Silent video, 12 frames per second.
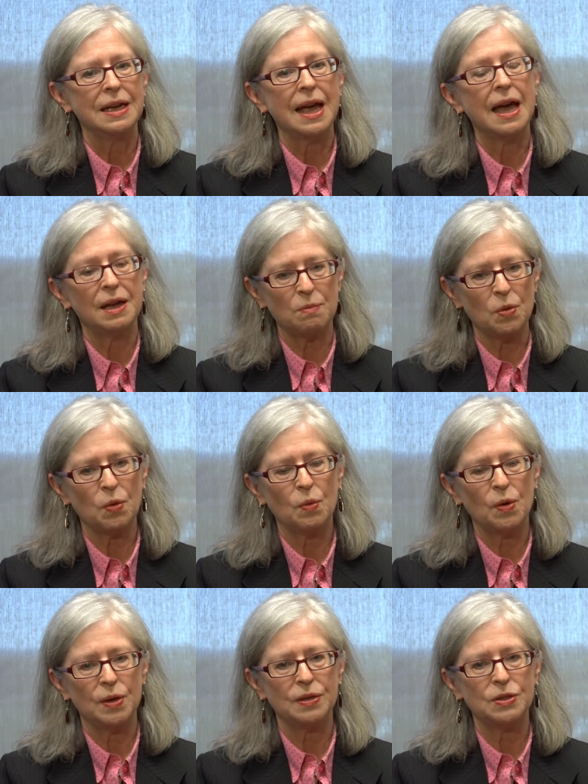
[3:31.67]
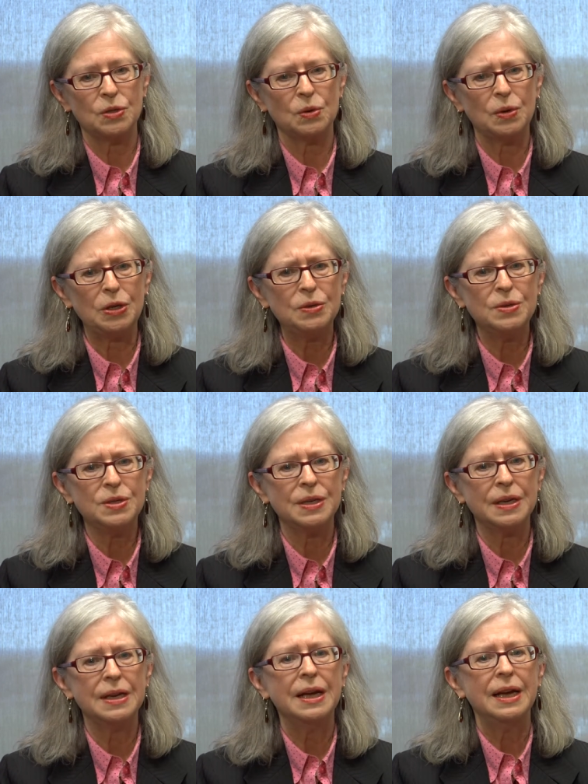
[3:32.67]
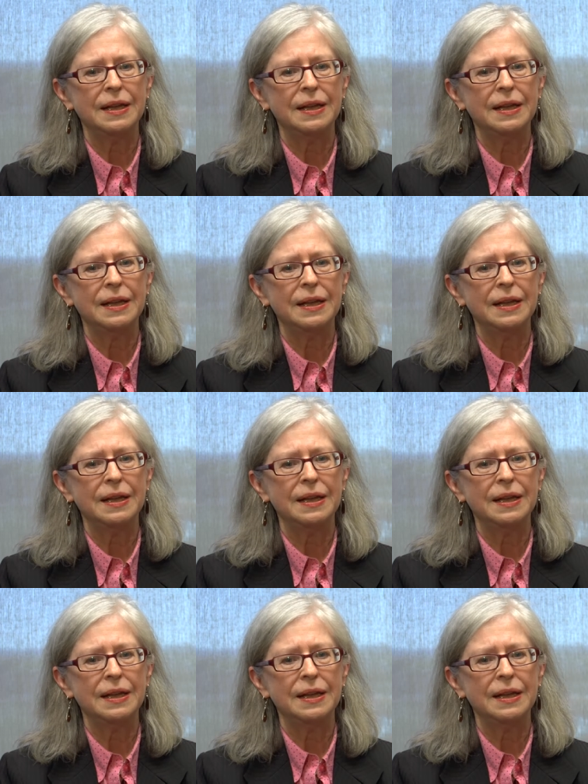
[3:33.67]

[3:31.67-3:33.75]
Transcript: had more wood and so used it.